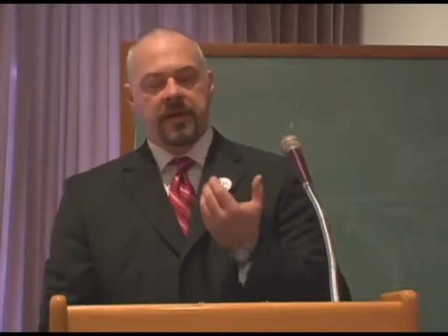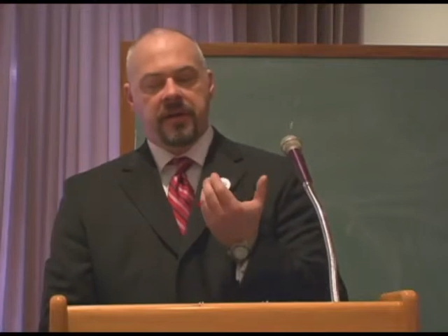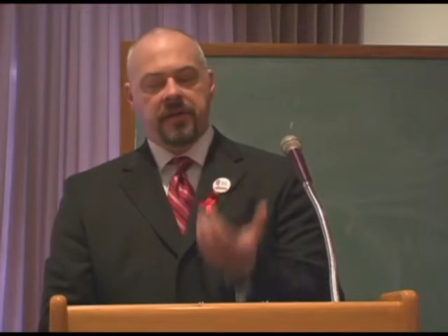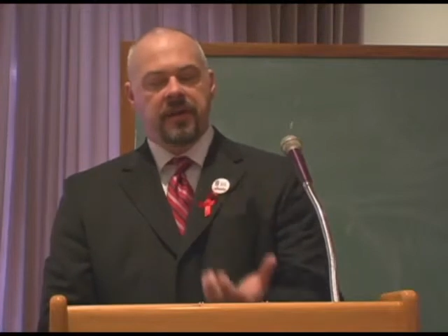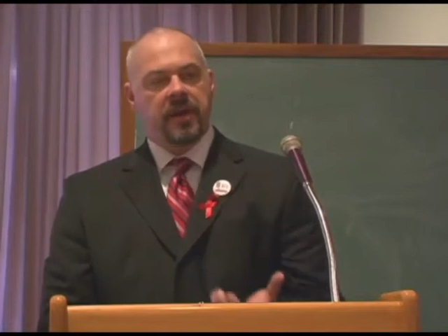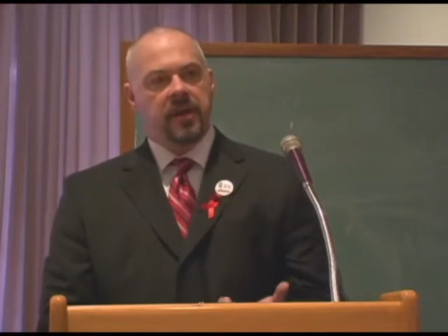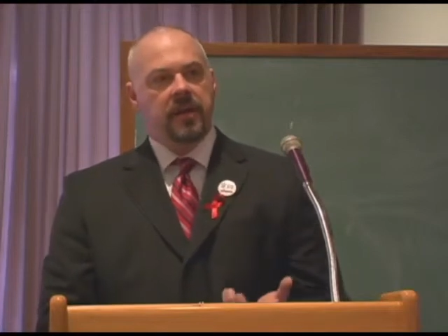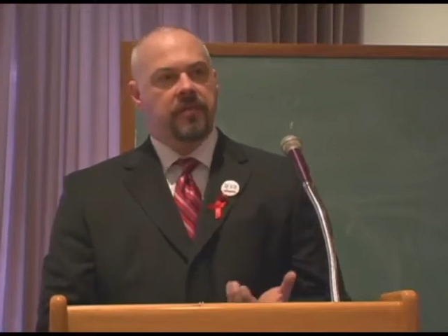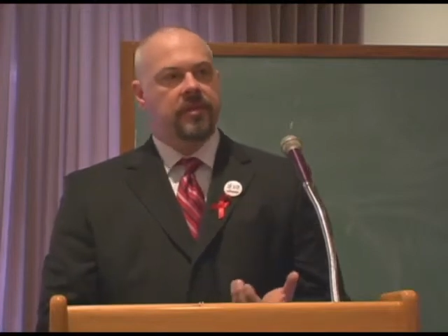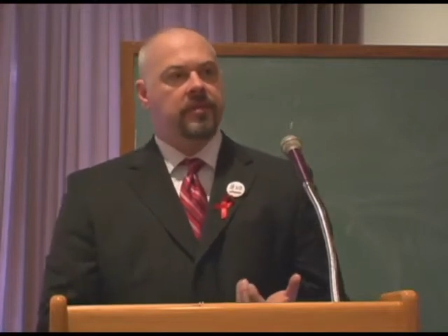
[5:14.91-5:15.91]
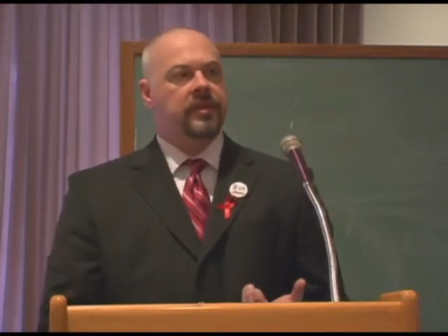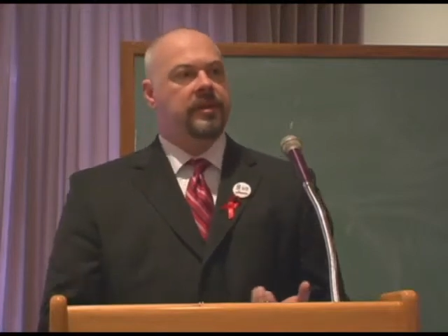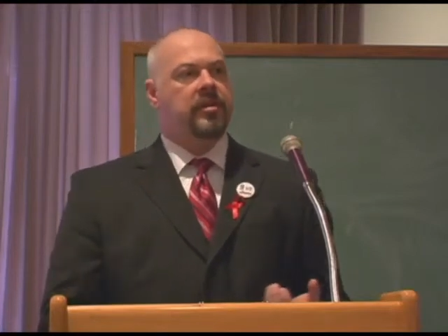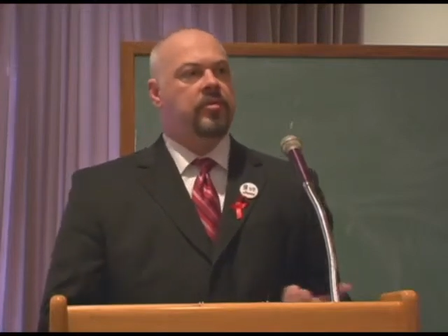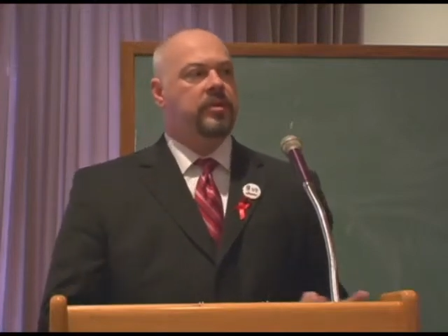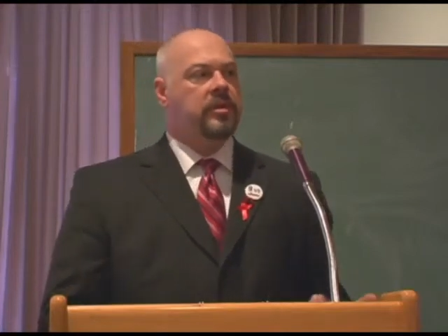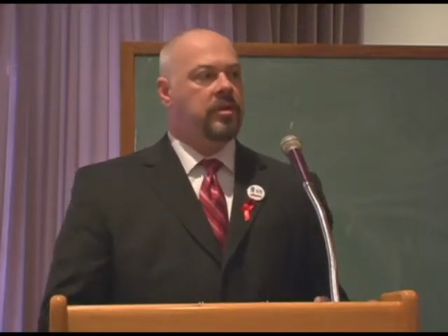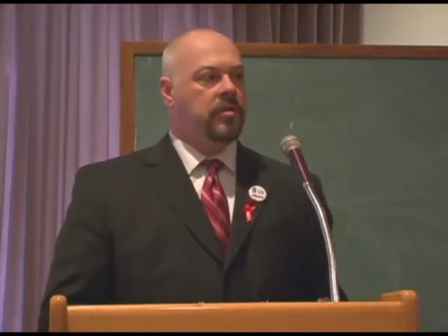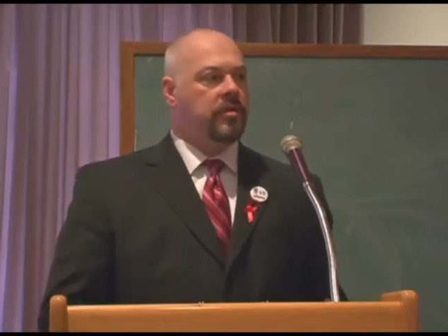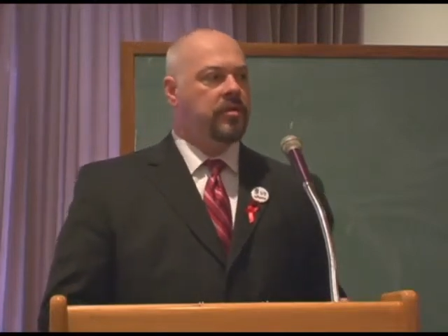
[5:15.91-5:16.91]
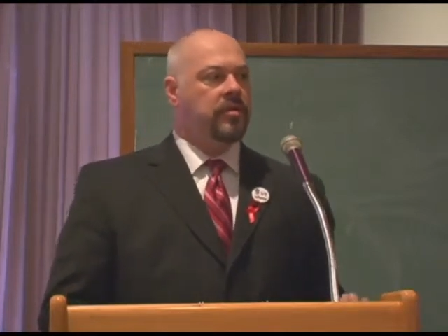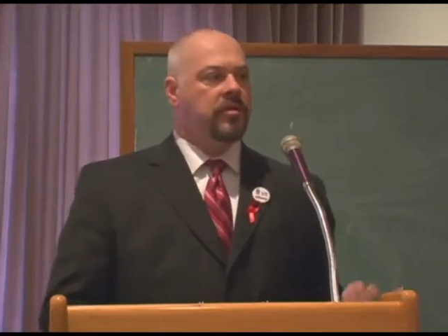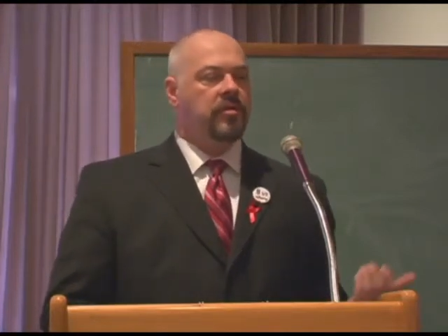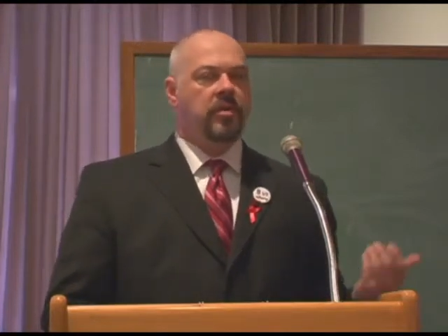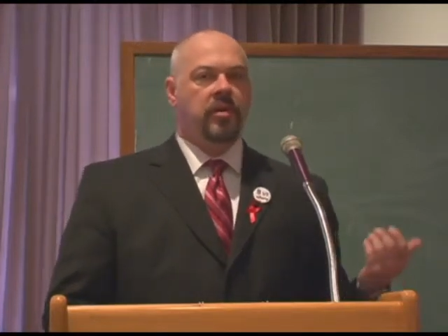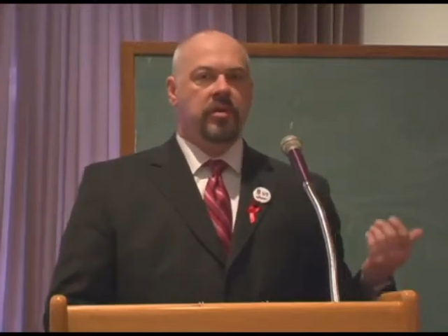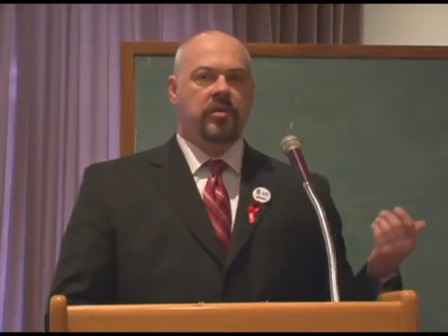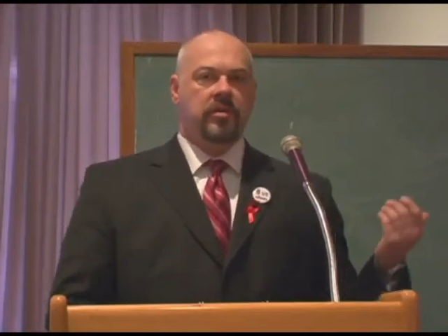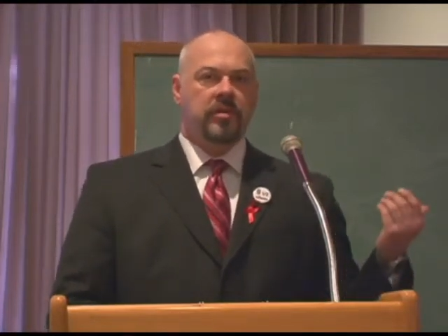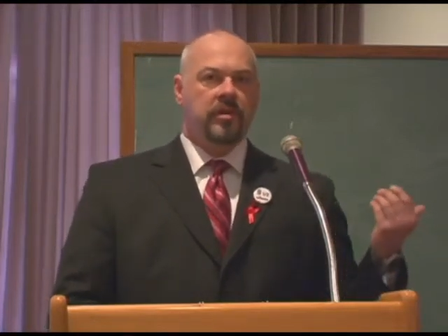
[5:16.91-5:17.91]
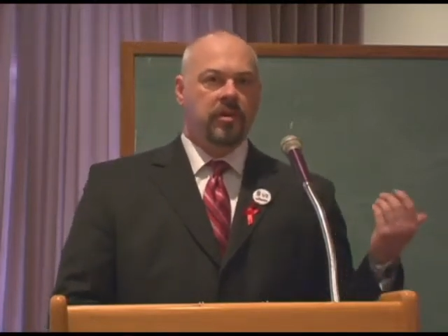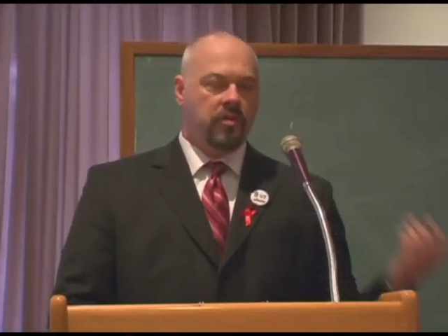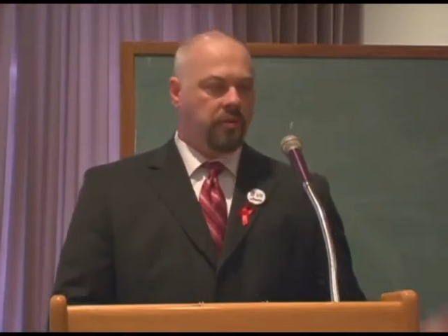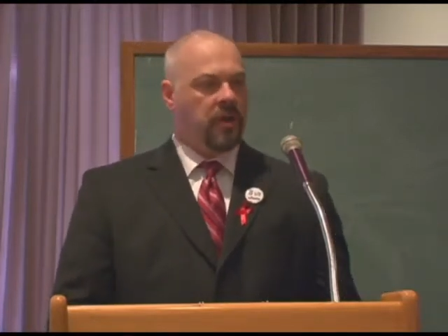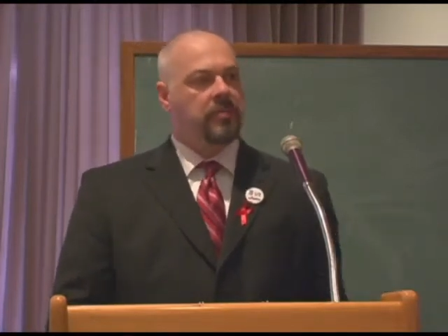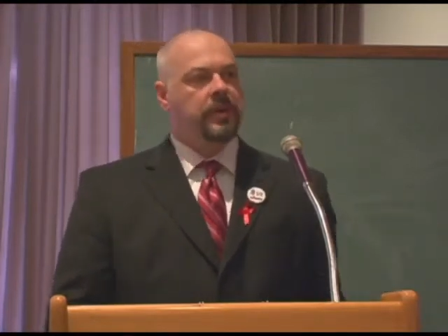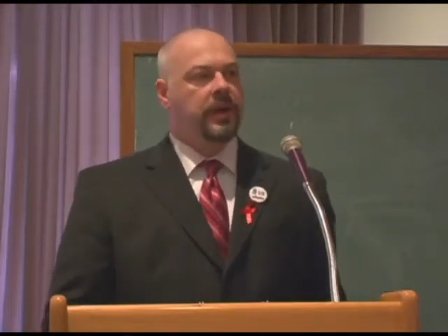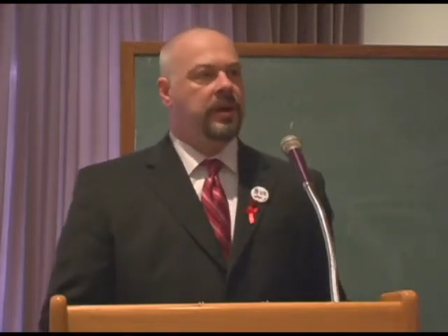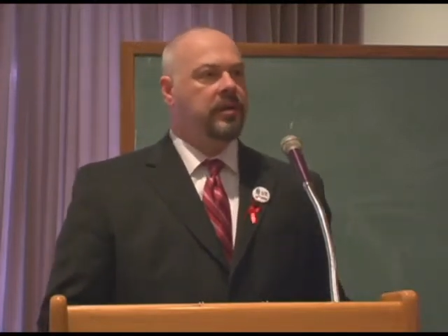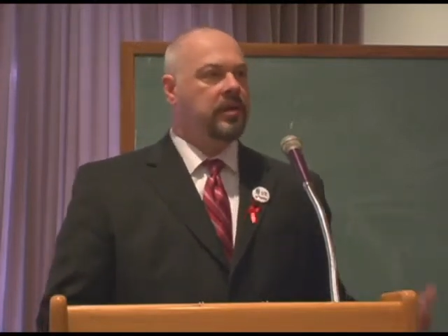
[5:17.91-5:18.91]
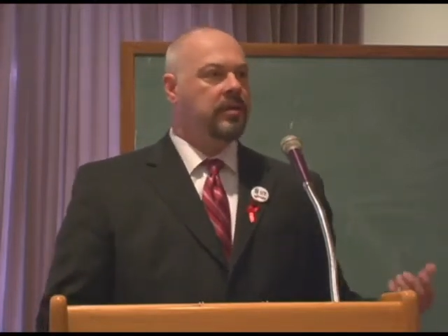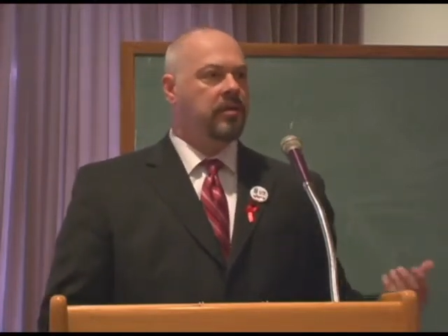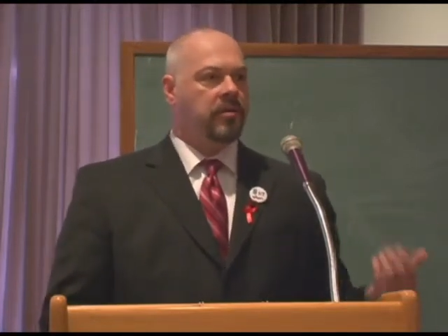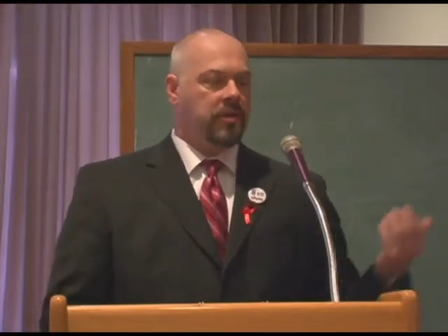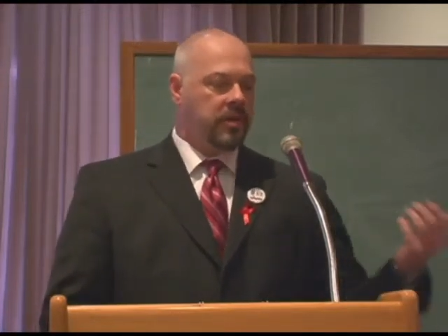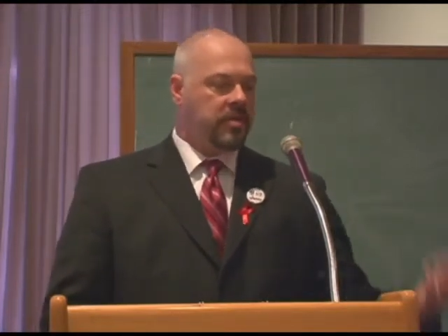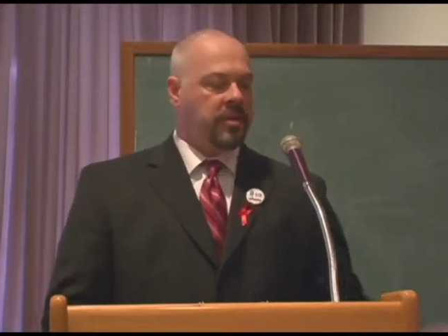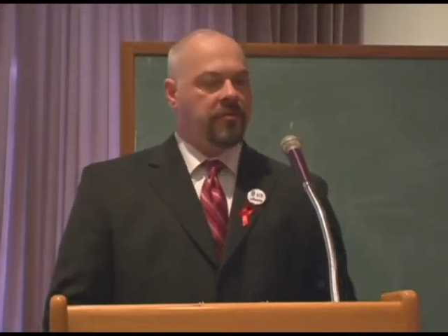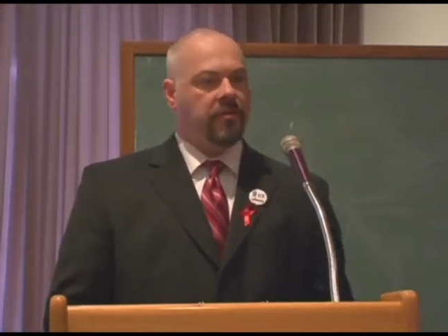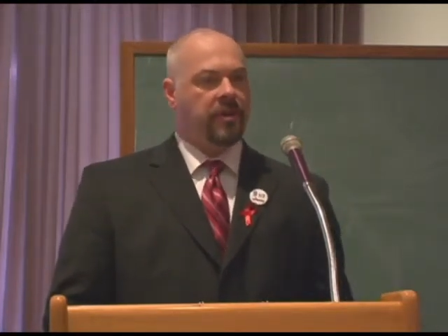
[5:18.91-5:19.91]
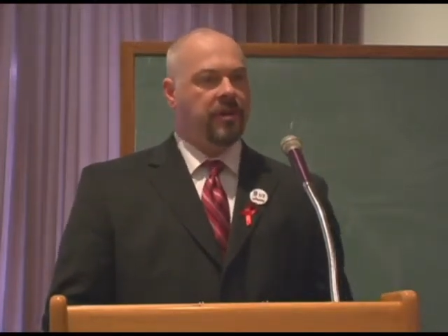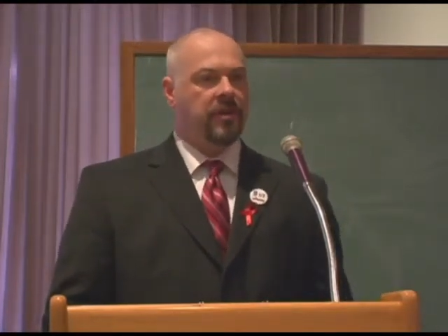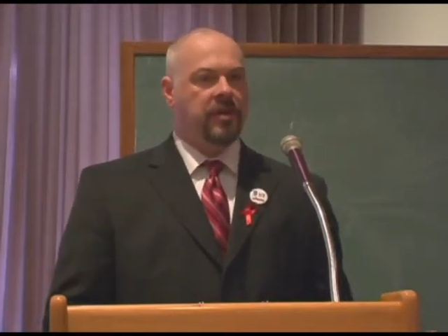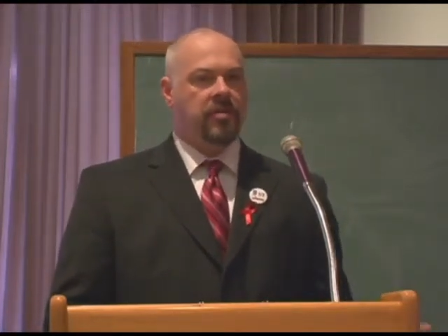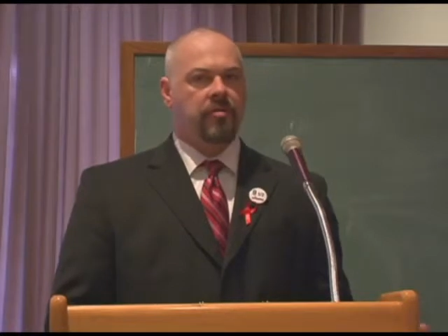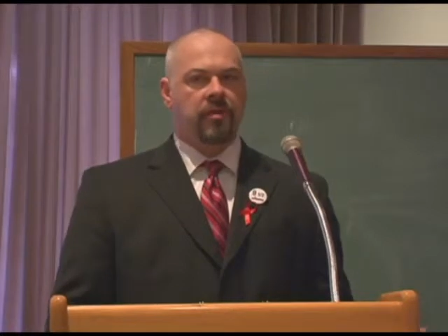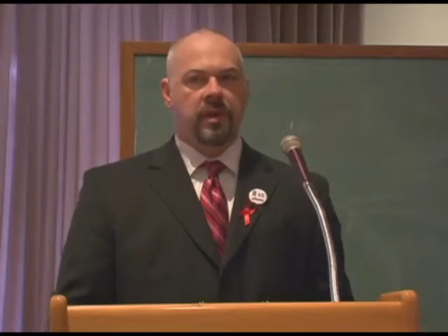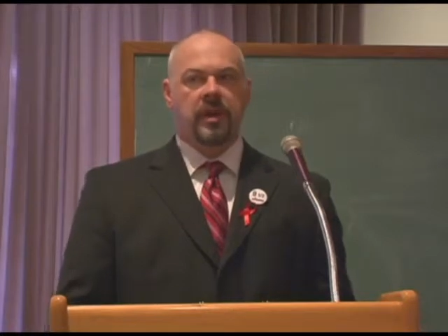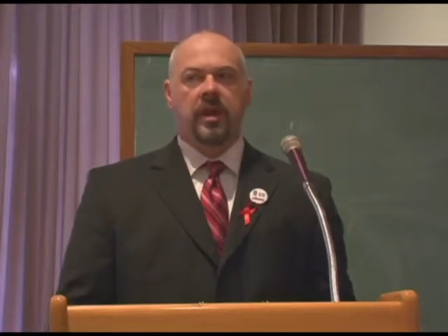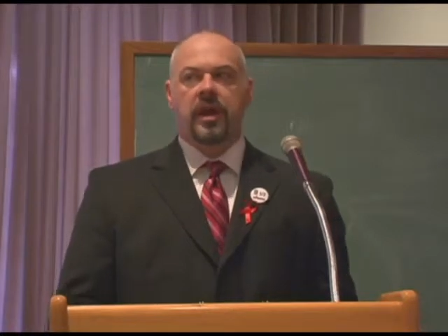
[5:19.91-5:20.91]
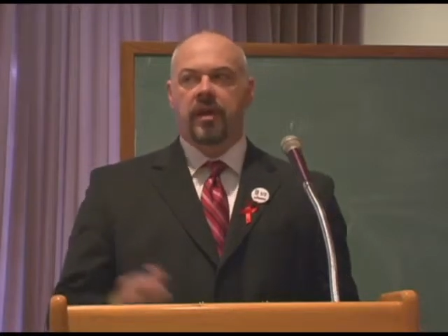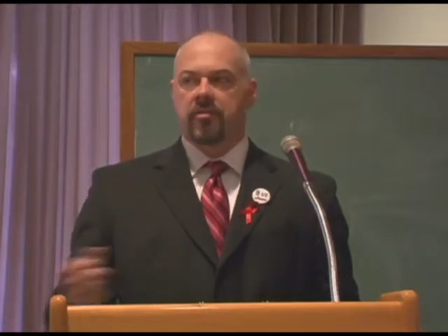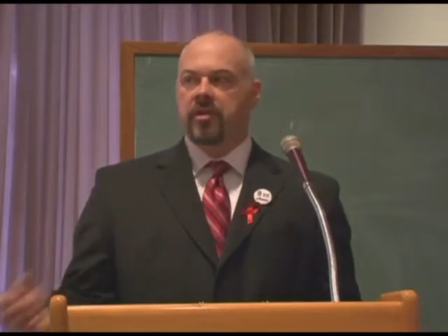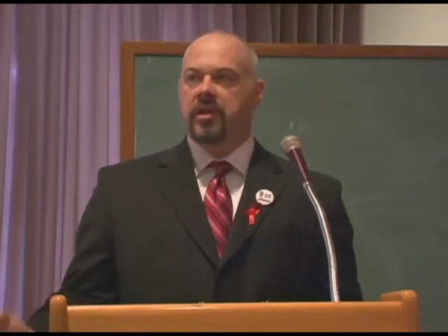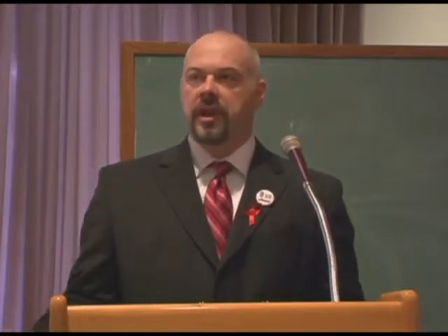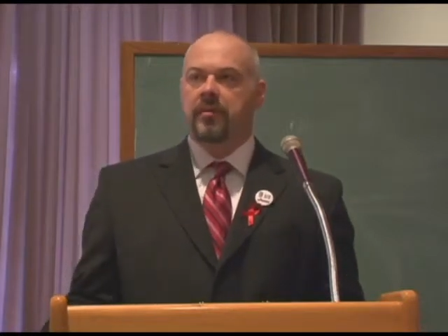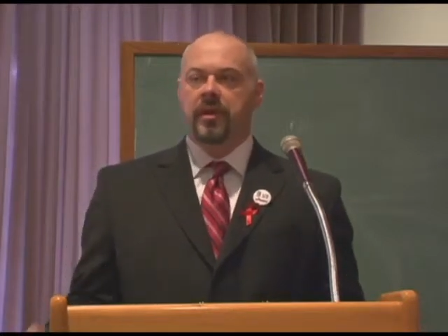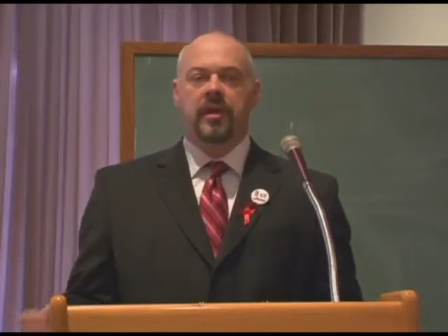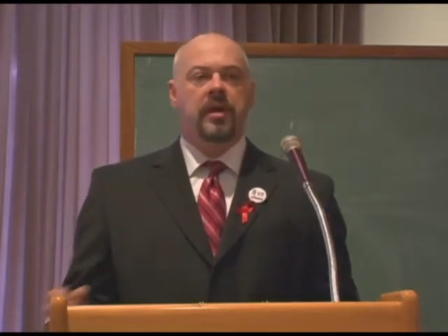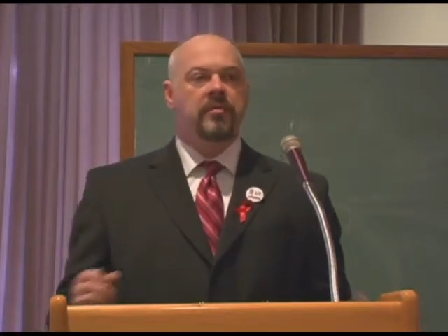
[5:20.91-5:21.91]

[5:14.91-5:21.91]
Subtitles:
a negative, something that has been used to cause great pain, great suffering in our history, and reclaim it.